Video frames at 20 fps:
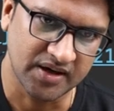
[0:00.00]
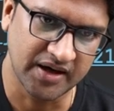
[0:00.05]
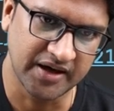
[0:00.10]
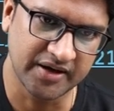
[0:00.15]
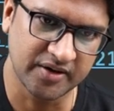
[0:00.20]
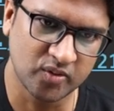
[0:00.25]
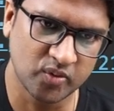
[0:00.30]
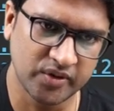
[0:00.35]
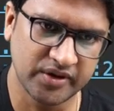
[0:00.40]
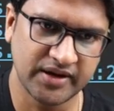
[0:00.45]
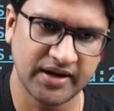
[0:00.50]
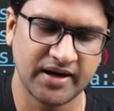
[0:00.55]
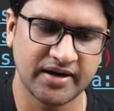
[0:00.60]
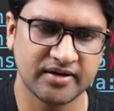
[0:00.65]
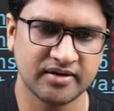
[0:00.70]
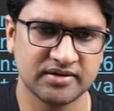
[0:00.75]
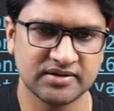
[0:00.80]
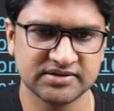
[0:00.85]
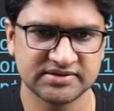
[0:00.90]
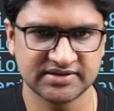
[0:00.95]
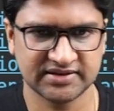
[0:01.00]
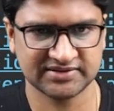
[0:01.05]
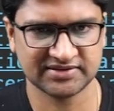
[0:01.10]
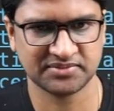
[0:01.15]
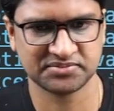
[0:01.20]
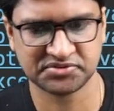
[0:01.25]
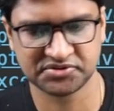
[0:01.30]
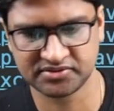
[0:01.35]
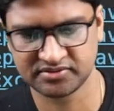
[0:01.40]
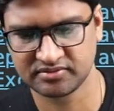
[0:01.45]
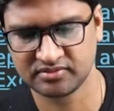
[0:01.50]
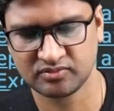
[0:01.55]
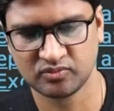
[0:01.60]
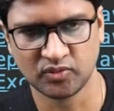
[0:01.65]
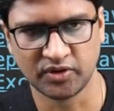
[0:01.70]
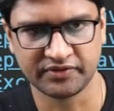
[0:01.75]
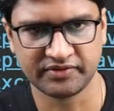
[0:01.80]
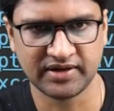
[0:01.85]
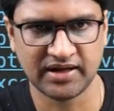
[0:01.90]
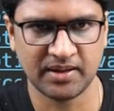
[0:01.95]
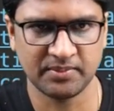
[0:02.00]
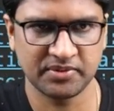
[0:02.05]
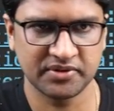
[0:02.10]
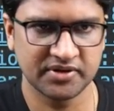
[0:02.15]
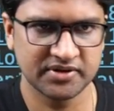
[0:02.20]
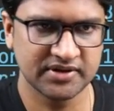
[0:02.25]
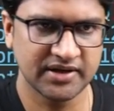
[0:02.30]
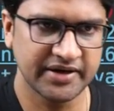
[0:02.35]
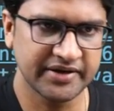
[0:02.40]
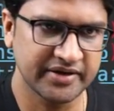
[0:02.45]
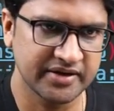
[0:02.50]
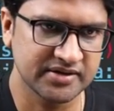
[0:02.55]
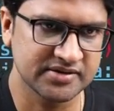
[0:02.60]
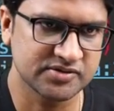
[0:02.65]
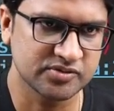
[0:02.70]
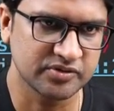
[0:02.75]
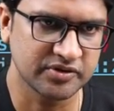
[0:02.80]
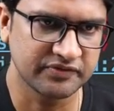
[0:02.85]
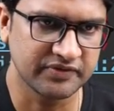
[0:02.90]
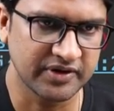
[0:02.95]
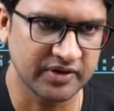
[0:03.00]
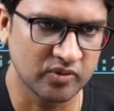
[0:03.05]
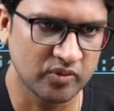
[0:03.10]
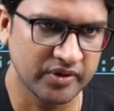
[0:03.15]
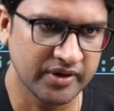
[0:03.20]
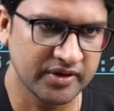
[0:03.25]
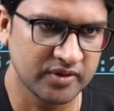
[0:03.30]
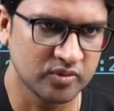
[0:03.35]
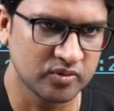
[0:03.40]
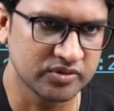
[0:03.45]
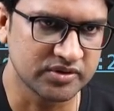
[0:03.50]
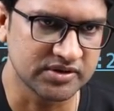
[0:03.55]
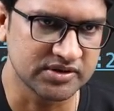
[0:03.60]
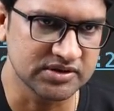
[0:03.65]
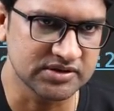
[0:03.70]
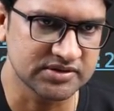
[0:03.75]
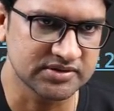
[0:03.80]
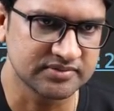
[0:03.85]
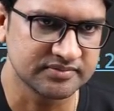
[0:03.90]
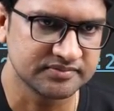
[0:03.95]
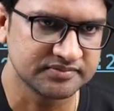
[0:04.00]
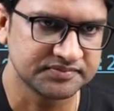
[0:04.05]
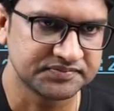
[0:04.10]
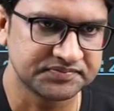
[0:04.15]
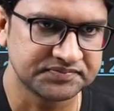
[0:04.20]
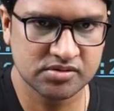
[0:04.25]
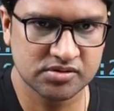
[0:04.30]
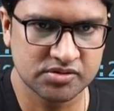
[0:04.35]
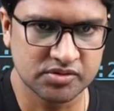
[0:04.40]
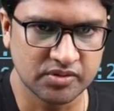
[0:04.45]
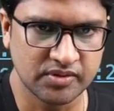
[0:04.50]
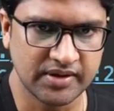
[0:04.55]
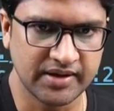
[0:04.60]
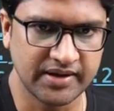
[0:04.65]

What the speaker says: I go and handle this exception. What will happen in that case? So if I go and do this, so